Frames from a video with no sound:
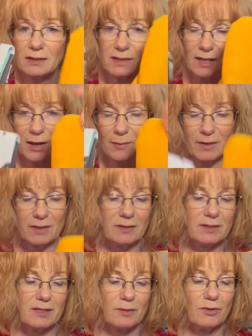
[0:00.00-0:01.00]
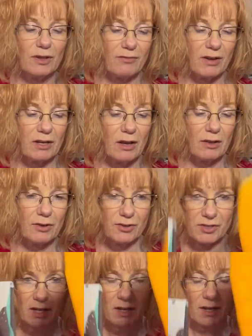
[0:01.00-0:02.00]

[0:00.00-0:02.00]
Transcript: They come in some really fun colors.